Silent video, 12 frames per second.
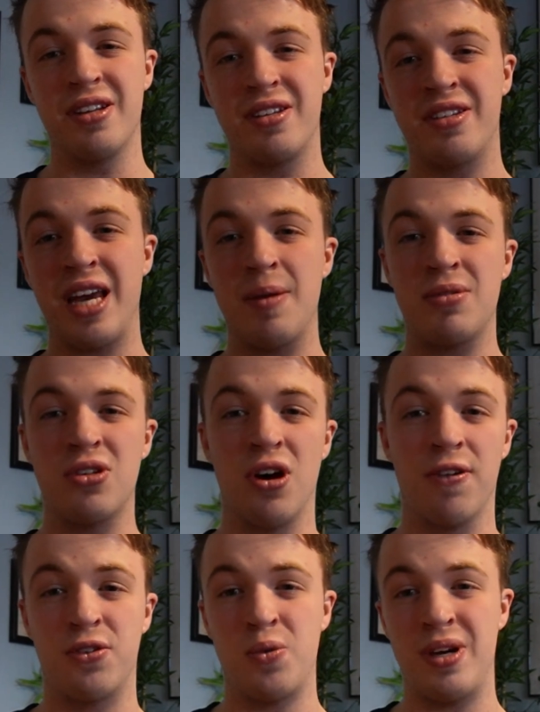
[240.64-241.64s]
the same
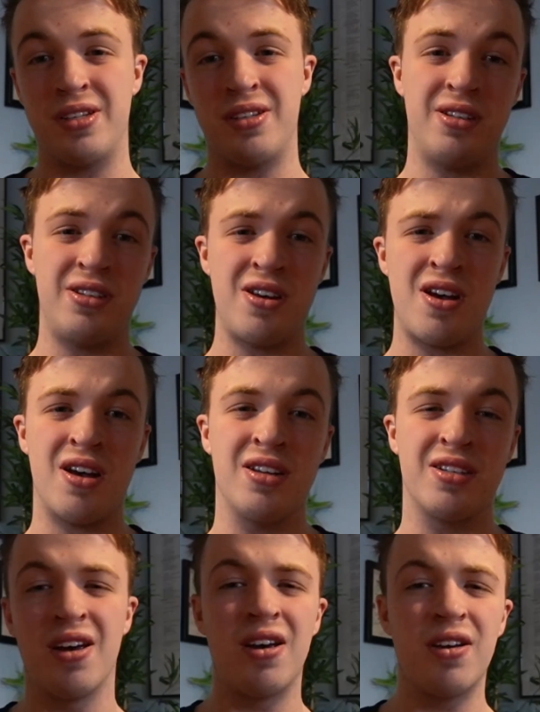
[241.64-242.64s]
sort of twists and turns,